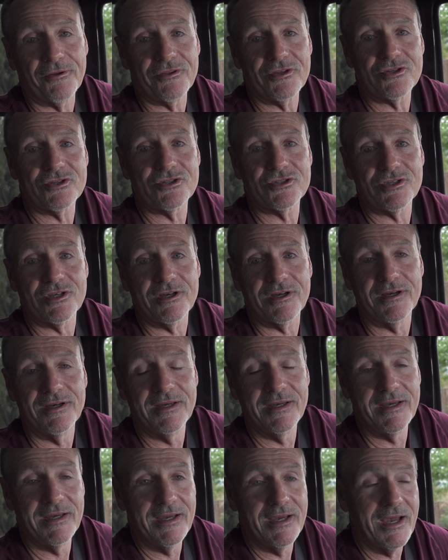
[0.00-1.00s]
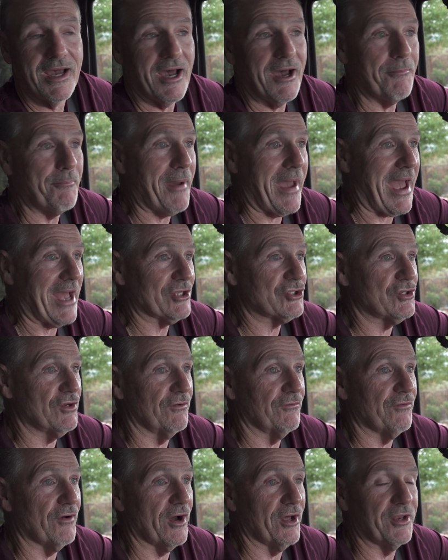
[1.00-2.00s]
This is a patch
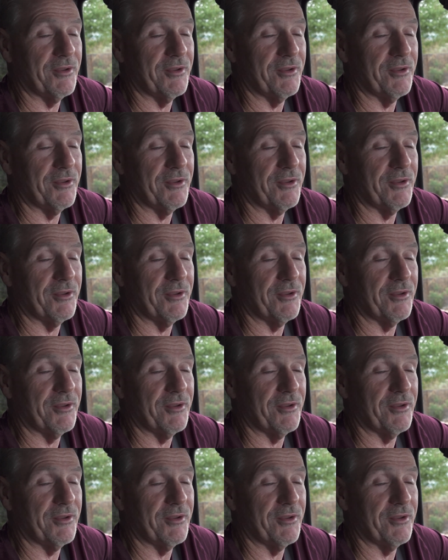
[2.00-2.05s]
of